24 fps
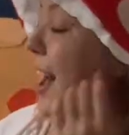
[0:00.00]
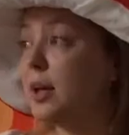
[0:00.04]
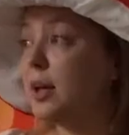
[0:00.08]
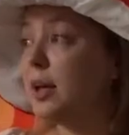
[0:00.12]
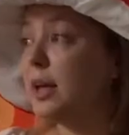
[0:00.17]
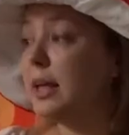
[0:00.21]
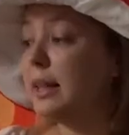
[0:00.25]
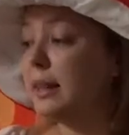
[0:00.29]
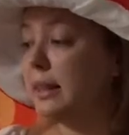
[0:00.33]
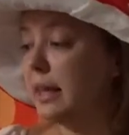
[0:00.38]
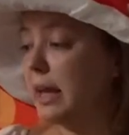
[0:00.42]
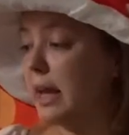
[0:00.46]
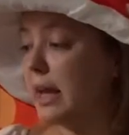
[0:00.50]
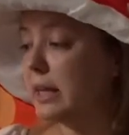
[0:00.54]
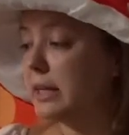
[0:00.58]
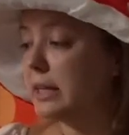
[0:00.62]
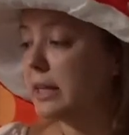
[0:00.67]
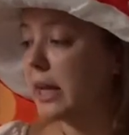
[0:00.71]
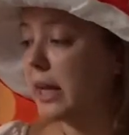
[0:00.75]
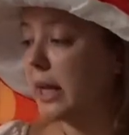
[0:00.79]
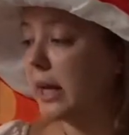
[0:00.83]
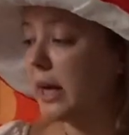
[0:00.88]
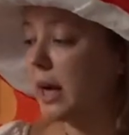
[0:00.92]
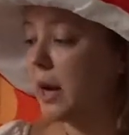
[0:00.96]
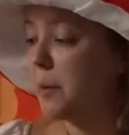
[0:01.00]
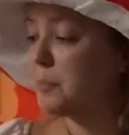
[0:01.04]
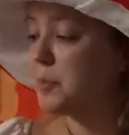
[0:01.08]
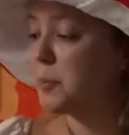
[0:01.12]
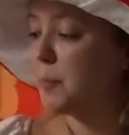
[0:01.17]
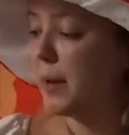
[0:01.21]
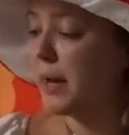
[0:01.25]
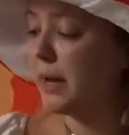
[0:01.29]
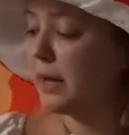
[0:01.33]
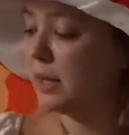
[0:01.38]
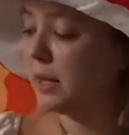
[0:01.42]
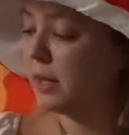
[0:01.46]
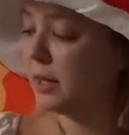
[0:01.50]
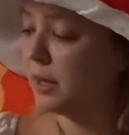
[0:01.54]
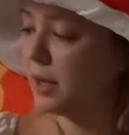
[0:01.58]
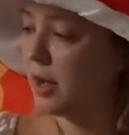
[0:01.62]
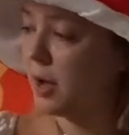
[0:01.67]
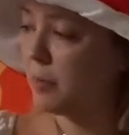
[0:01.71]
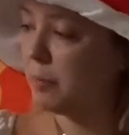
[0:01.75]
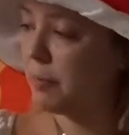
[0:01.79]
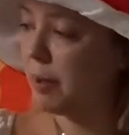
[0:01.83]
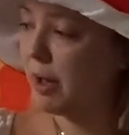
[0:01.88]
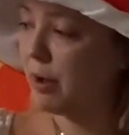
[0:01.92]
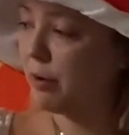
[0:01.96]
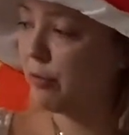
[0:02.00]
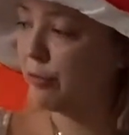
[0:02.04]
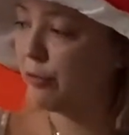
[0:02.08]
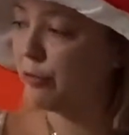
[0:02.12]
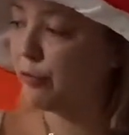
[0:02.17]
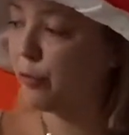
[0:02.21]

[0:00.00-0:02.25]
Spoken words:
In the end, I ended up spending about